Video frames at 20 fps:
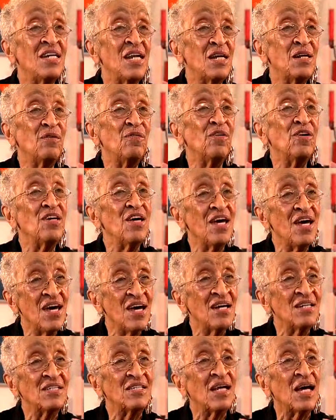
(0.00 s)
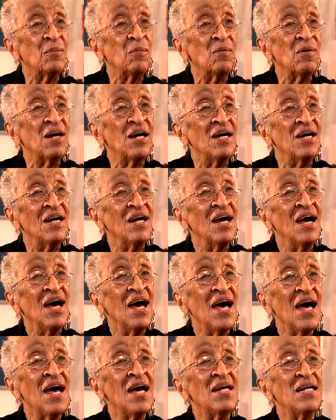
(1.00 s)
And they did it for years that way.
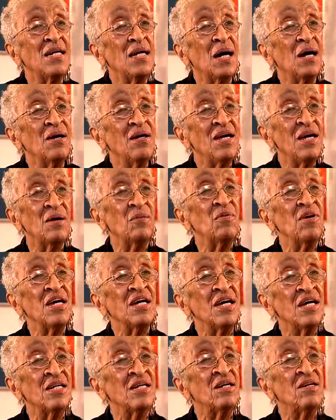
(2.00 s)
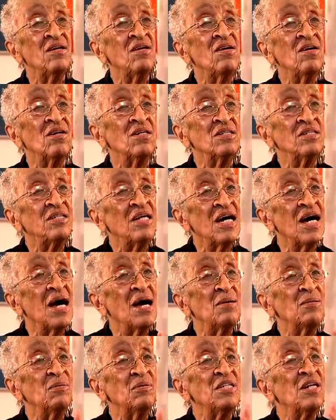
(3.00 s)
And here we get in the New York
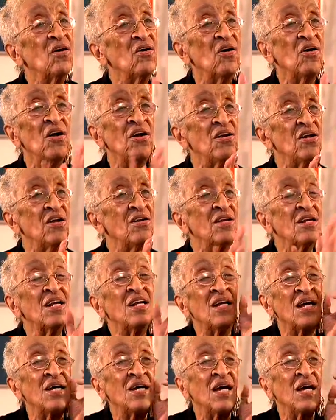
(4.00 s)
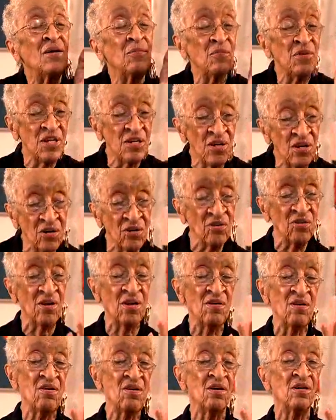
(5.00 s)
Times with all and we knew
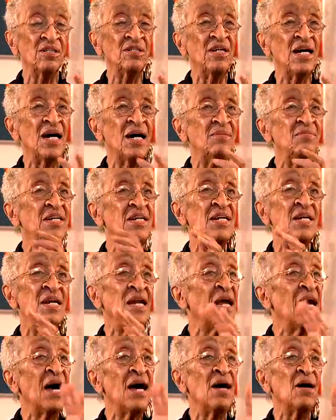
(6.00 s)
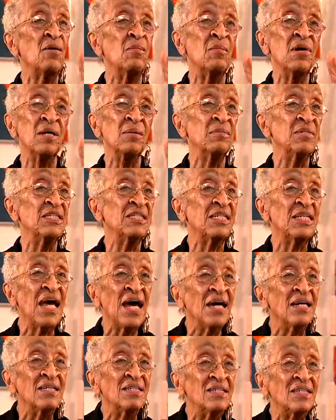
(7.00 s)
the New York Times didn't lie or make
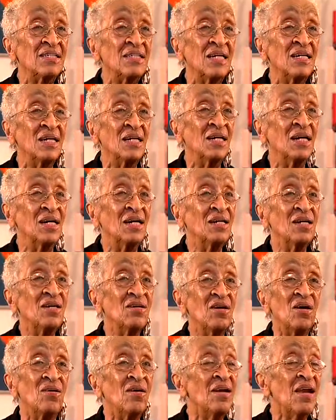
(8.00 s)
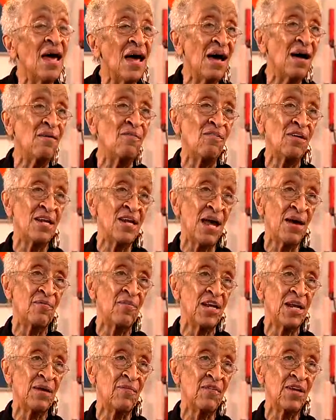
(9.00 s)
mistakes. You know, never,
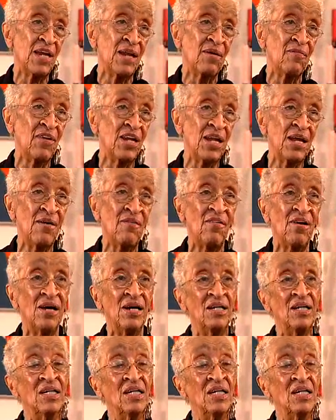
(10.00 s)
never.